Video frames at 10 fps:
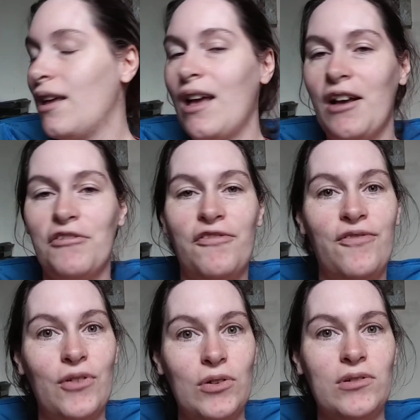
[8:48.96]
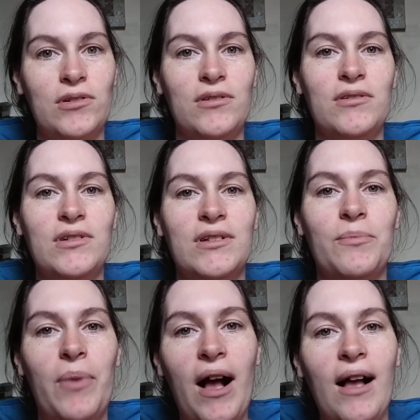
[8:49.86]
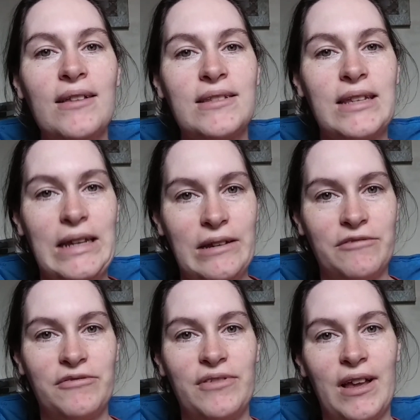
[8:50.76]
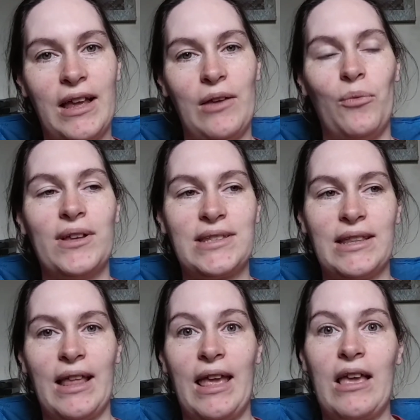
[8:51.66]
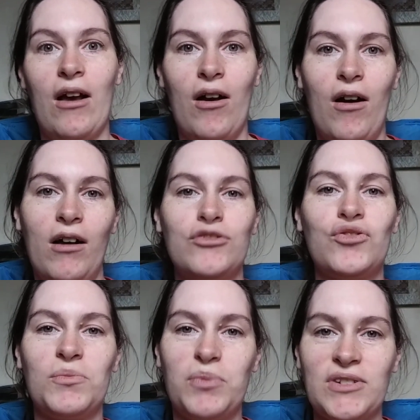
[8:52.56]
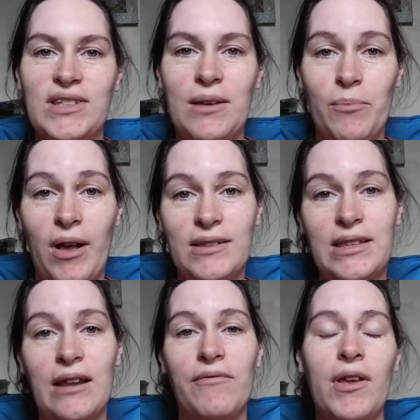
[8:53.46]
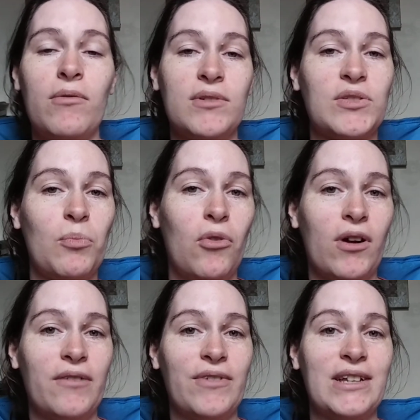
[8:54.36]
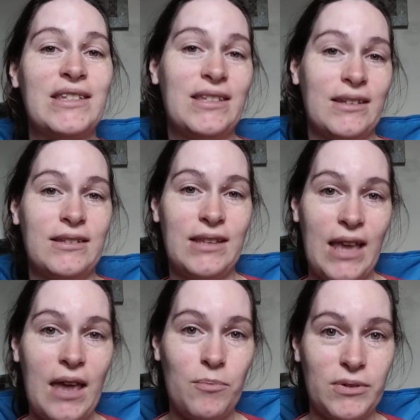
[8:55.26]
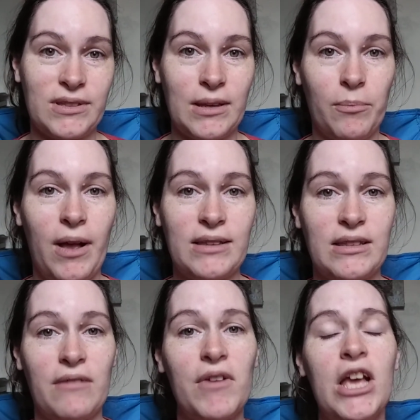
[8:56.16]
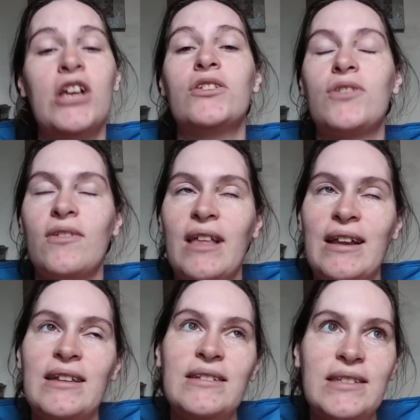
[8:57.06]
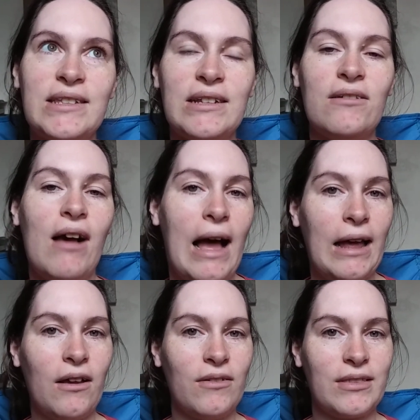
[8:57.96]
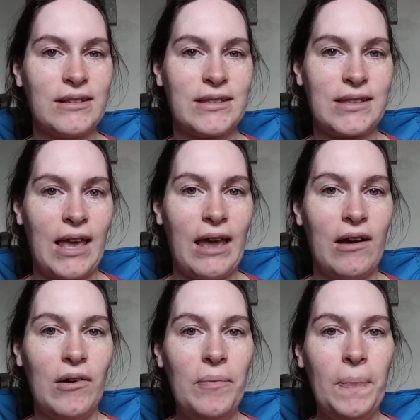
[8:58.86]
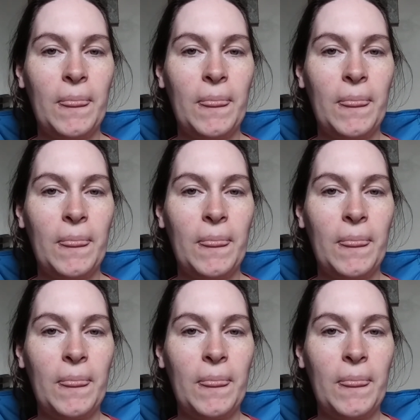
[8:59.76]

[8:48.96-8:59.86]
a full positive. It wasn't like 100% positive. It was more of a 68% positive. So that is still high on the scale,